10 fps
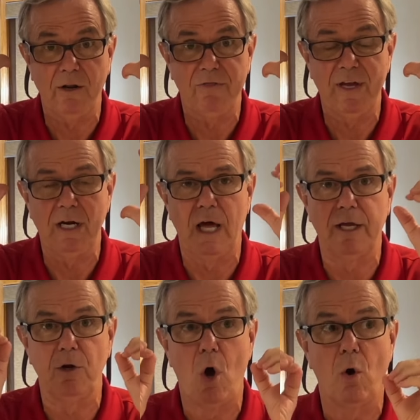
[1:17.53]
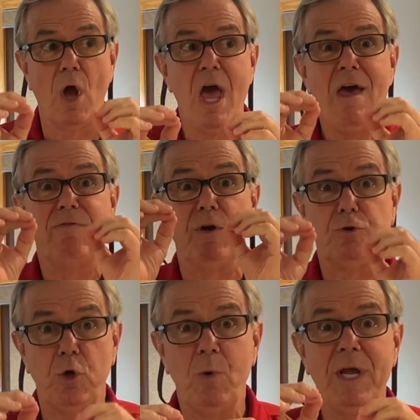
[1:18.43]
to think like a dog. They're
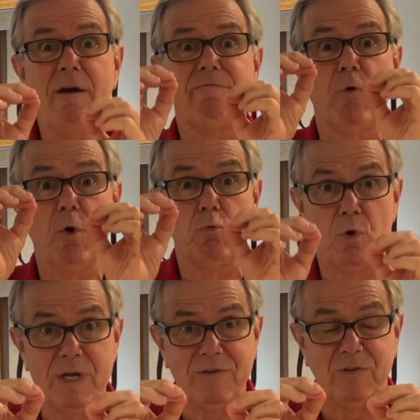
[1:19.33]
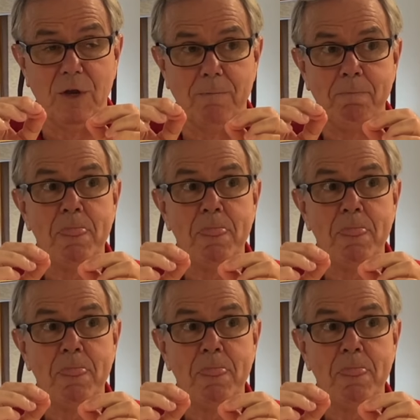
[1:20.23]
doing it for a reason.